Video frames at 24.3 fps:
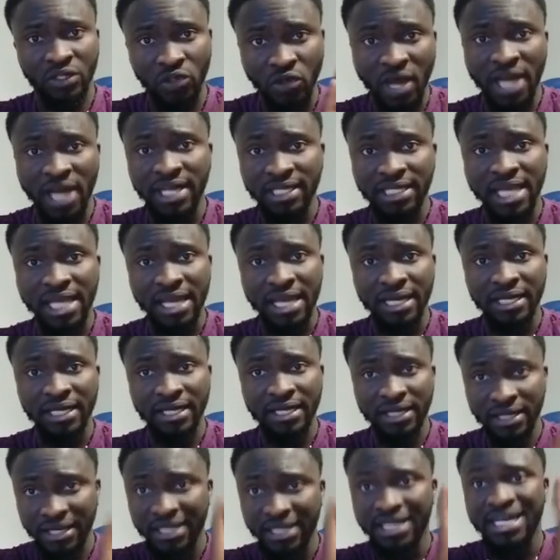Do you understand?
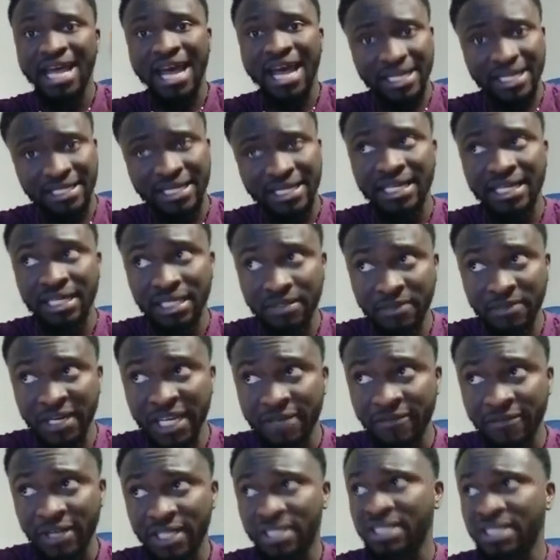That is the
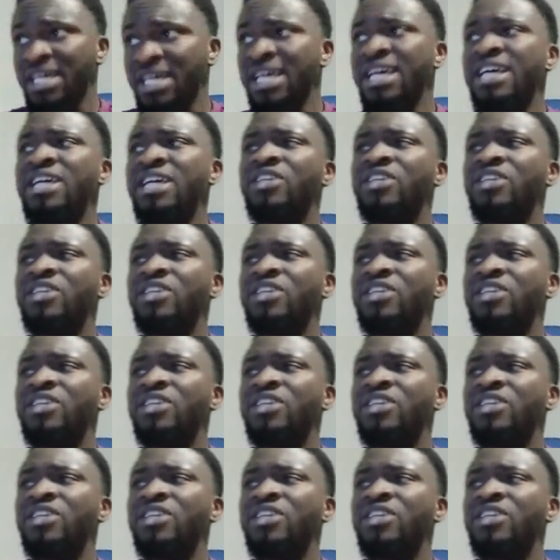disbelievers.